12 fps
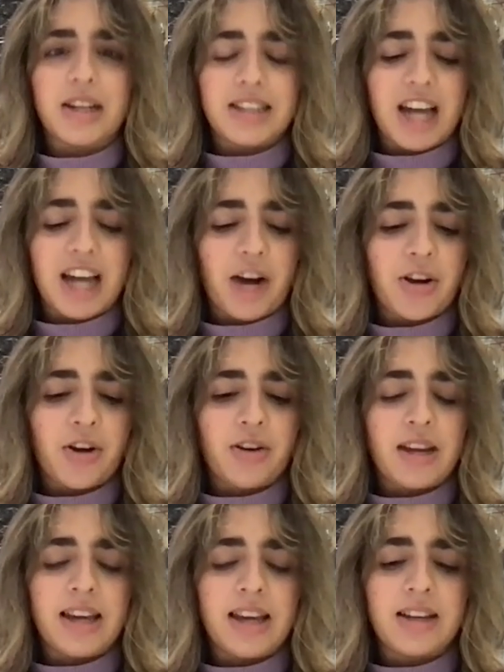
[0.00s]
to carry
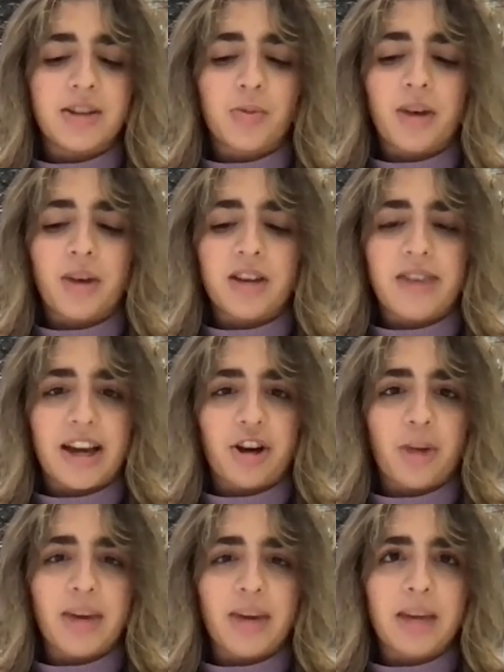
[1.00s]
on is one of
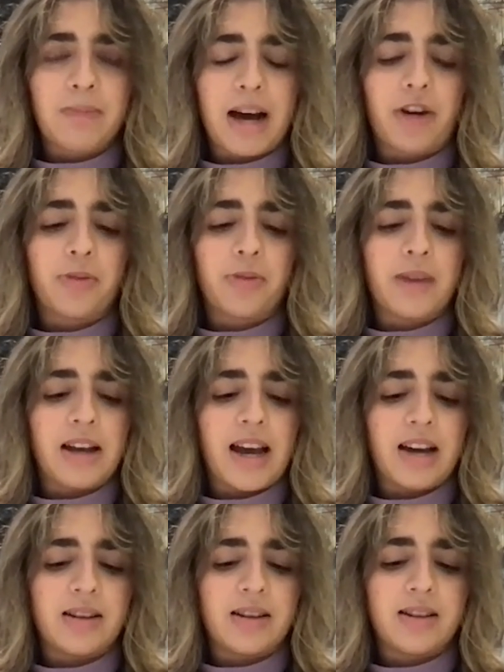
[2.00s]
economic empowerment
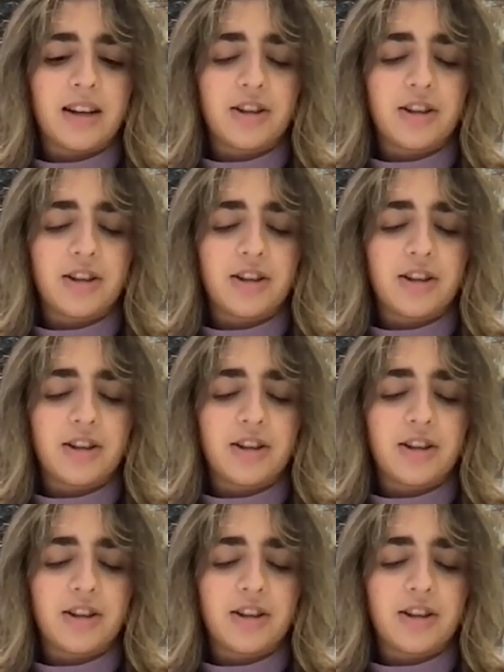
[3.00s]
and